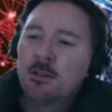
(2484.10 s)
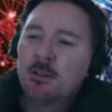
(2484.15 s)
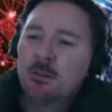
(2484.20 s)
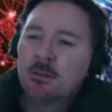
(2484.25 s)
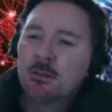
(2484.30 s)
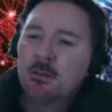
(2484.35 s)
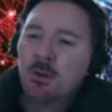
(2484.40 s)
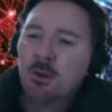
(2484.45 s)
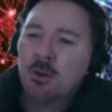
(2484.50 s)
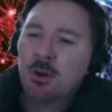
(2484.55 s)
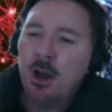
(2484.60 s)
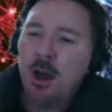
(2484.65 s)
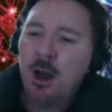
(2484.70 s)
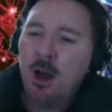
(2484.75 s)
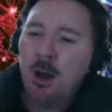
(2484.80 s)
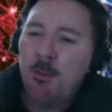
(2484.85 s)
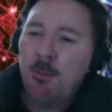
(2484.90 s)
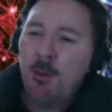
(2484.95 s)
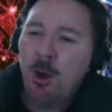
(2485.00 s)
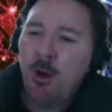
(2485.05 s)
look,
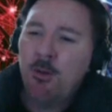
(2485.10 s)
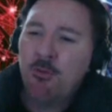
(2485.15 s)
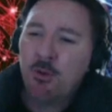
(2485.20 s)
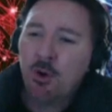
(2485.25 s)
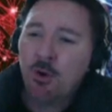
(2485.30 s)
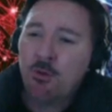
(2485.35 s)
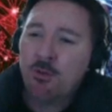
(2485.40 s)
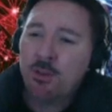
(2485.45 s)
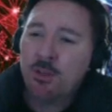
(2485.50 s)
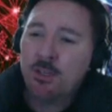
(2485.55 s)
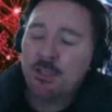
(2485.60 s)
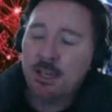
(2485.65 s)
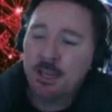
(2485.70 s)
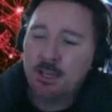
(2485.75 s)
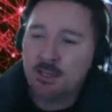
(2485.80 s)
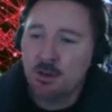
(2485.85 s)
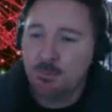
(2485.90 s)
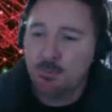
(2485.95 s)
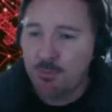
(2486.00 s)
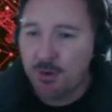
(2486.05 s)
overall for the
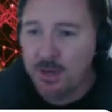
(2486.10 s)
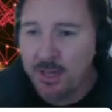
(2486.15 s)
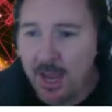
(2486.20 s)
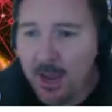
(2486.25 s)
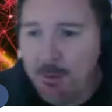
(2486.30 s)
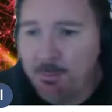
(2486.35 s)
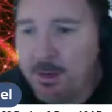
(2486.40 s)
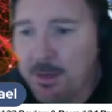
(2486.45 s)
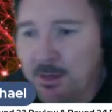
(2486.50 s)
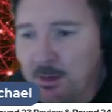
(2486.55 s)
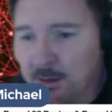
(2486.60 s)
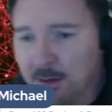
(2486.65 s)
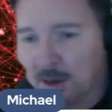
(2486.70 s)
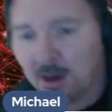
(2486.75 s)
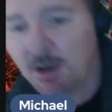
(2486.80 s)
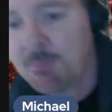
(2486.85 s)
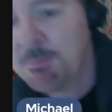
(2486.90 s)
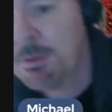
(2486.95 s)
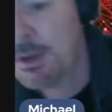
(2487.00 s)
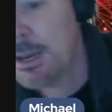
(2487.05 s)
season, I'm pretty happy,
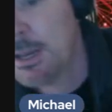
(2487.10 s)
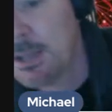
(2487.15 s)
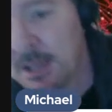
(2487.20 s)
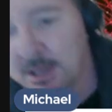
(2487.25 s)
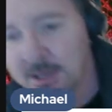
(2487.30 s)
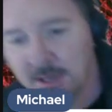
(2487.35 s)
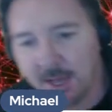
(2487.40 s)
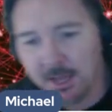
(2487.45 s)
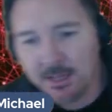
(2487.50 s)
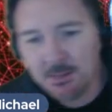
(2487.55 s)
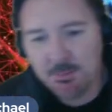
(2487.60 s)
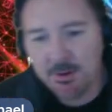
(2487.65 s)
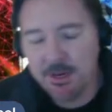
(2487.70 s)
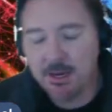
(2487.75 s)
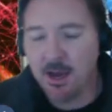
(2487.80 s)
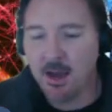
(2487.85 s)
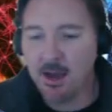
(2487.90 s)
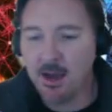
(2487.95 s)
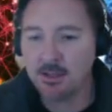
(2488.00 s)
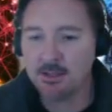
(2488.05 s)
but it has
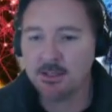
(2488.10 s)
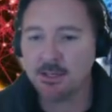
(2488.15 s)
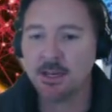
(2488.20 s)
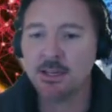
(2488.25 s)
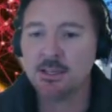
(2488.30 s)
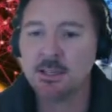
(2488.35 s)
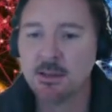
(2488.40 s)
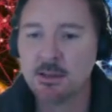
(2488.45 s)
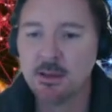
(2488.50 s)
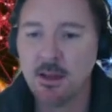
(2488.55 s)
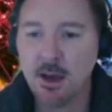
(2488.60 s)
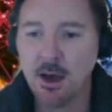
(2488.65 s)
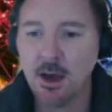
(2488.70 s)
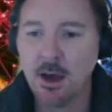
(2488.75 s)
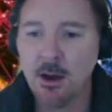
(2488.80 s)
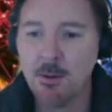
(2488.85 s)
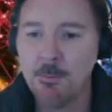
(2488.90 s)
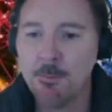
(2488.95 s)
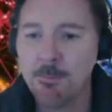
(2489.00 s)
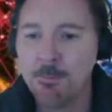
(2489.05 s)
been a hard season
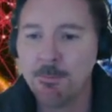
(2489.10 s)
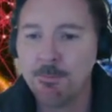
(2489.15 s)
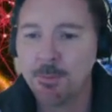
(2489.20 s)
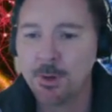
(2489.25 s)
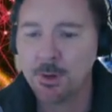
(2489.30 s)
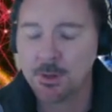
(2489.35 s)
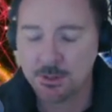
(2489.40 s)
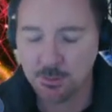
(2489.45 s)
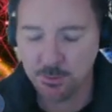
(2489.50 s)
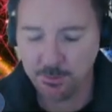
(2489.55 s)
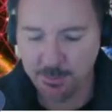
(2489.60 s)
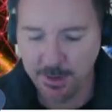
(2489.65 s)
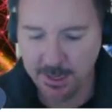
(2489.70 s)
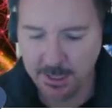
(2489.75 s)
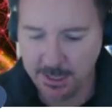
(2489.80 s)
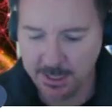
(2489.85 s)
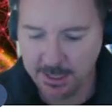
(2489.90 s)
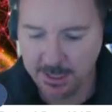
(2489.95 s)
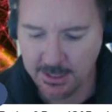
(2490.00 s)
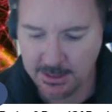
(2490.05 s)
because we've
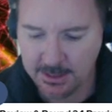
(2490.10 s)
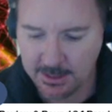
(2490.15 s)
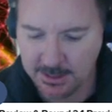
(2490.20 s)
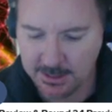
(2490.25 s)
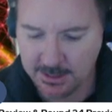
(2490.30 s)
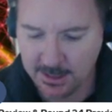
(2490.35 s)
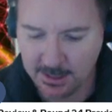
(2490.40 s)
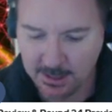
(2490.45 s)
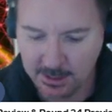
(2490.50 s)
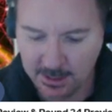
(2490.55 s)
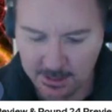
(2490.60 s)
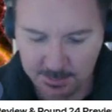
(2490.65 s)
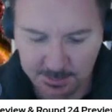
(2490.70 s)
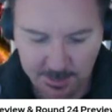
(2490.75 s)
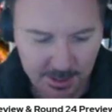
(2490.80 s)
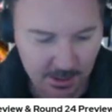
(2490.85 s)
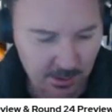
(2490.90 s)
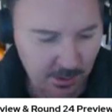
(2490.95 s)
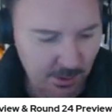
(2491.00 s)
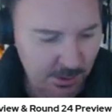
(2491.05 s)
been inconsistent, and there's
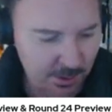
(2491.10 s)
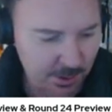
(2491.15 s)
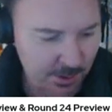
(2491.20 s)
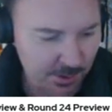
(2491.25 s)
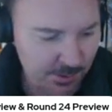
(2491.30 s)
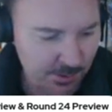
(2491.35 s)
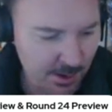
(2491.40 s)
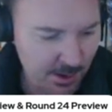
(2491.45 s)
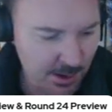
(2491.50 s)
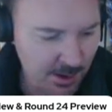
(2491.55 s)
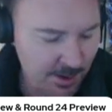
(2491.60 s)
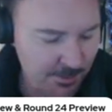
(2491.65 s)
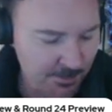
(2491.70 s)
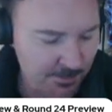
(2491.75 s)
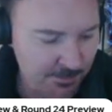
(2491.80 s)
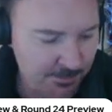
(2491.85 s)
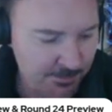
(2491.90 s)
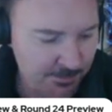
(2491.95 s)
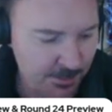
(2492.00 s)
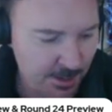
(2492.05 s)
been a lot of
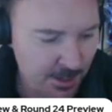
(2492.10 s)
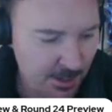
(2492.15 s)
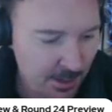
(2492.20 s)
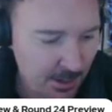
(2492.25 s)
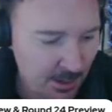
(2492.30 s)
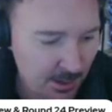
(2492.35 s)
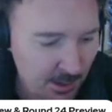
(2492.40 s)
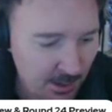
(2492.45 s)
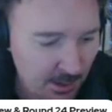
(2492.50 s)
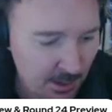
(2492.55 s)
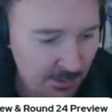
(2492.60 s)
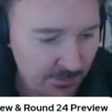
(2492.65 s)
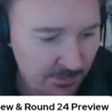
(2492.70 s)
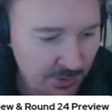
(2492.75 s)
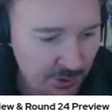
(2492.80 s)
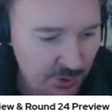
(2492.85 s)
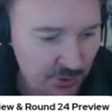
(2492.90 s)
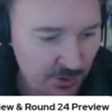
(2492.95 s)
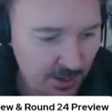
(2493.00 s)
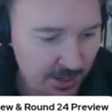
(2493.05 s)

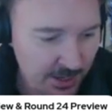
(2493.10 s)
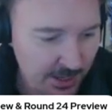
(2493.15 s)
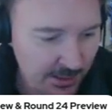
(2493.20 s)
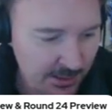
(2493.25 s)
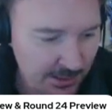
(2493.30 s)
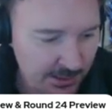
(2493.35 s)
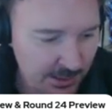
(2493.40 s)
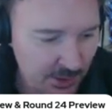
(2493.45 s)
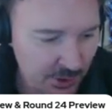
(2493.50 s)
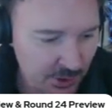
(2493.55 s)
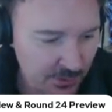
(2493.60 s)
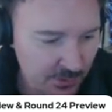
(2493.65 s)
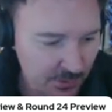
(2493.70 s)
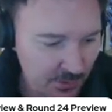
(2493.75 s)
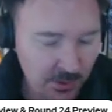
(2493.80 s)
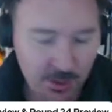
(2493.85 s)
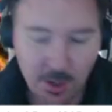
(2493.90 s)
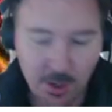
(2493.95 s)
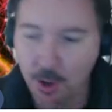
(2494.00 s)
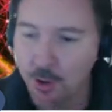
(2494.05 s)
frustrating decisions
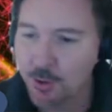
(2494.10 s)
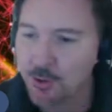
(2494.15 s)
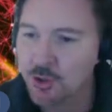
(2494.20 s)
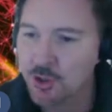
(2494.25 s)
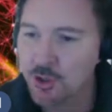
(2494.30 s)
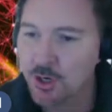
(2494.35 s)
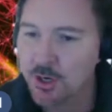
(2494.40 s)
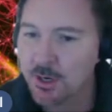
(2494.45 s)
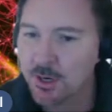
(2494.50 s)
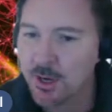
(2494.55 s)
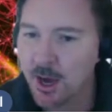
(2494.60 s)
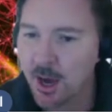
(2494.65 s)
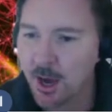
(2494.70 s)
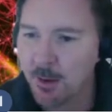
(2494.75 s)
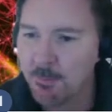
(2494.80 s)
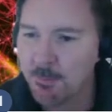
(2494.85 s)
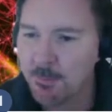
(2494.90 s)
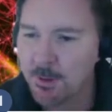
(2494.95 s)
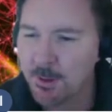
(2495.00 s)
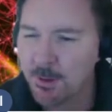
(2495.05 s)
from the coach and
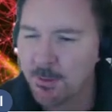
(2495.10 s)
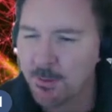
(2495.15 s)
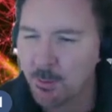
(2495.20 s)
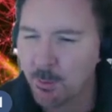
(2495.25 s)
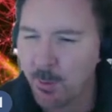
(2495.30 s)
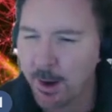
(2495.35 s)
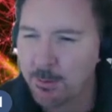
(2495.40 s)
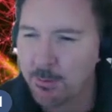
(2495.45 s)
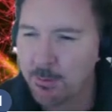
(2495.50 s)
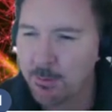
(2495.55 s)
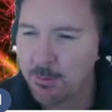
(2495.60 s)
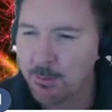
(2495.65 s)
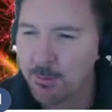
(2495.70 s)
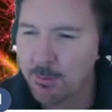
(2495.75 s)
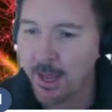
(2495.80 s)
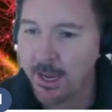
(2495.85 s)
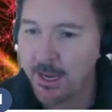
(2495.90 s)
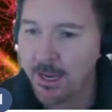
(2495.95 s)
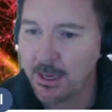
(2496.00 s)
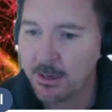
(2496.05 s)
the way we
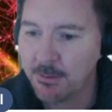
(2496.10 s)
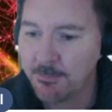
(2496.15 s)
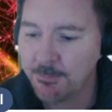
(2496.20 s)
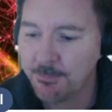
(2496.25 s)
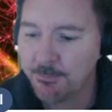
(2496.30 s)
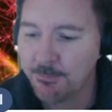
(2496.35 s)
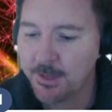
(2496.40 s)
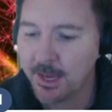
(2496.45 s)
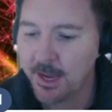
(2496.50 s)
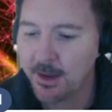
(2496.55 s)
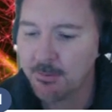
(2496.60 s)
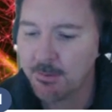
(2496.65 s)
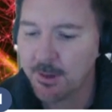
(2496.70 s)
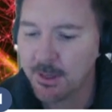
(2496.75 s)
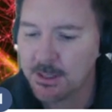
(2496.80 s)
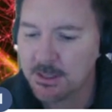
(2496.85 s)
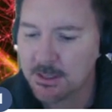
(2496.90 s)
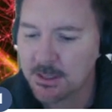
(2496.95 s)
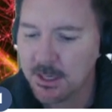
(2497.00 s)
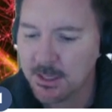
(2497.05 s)
play. And yeah,
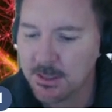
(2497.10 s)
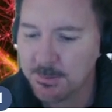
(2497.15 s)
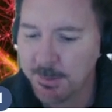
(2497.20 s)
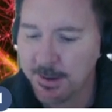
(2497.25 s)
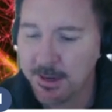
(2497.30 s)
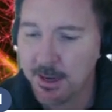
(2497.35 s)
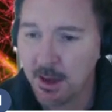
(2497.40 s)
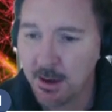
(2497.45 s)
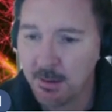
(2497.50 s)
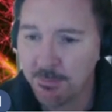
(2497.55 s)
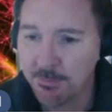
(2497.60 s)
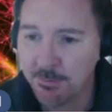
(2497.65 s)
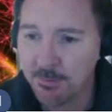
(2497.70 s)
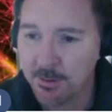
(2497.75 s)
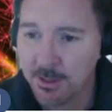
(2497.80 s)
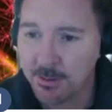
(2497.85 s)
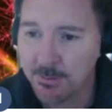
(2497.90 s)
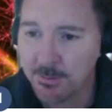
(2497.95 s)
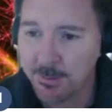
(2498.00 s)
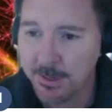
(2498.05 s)
it's been tough.
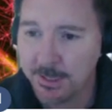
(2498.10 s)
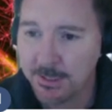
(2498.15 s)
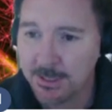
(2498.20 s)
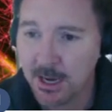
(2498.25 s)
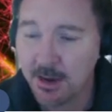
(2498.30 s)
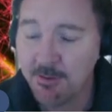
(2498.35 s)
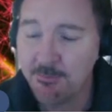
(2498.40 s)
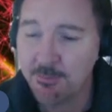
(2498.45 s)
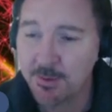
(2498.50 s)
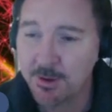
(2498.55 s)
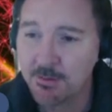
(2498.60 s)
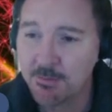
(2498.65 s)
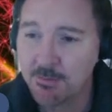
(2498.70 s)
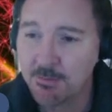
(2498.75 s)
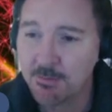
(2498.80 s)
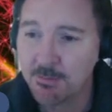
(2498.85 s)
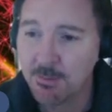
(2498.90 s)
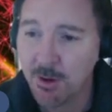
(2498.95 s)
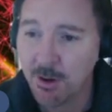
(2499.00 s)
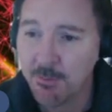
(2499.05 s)
It's been tough, but
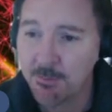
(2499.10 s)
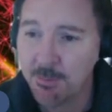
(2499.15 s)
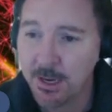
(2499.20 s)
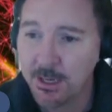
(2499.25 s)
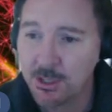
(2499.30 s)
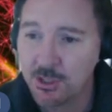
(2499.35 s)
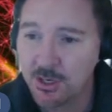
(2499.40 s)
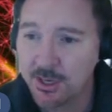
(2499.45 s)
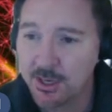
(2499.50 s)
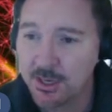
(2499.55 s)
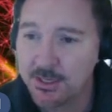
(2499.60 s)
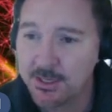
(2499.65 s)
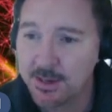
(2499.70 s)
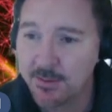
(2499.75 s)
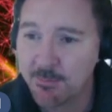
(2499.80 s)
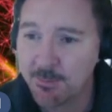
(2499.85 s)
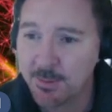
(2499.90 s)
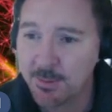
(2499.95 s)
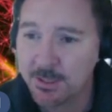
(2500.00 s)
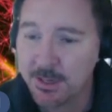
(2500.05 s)
I've managed to get a
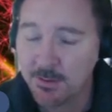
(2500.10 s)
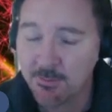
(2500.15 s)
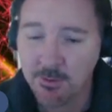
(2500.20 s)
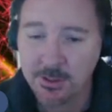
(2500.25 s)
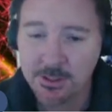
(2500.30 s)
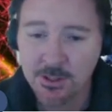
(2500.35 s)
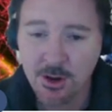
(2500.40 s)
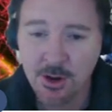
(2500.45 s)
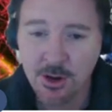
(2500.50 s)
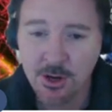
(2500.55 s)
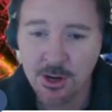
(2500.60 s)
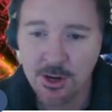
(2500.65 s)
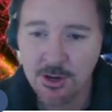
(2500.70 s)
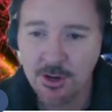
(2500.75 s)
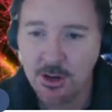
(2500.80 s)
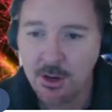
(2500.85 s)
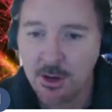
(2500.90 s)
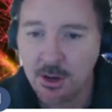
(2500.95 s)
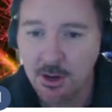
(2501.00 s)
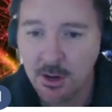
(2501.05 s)
7% return.